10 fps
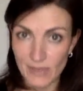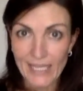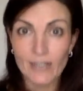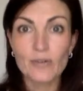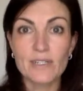
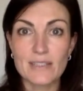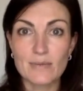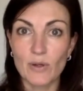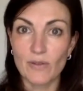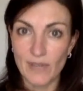increase
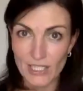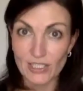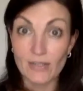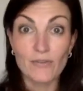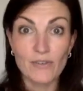
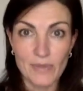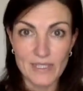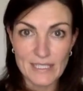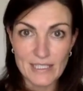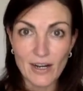motivation from the
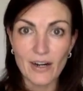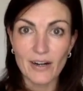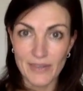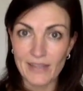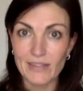
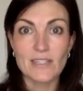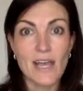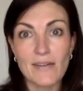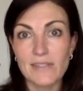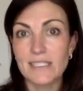start, then there's
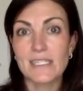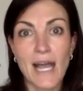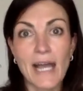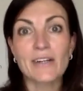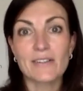obviously a
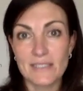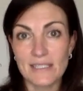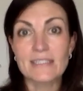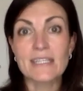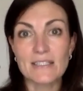higher
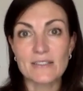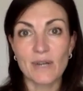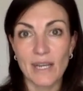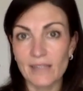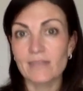success
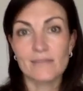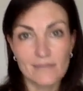rate